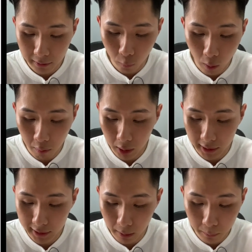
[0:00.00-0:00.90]
one work
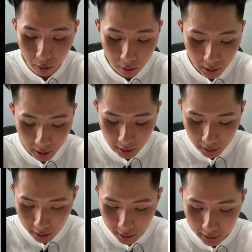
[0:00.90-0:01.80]
example.
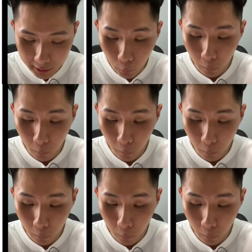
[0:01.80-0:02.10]
So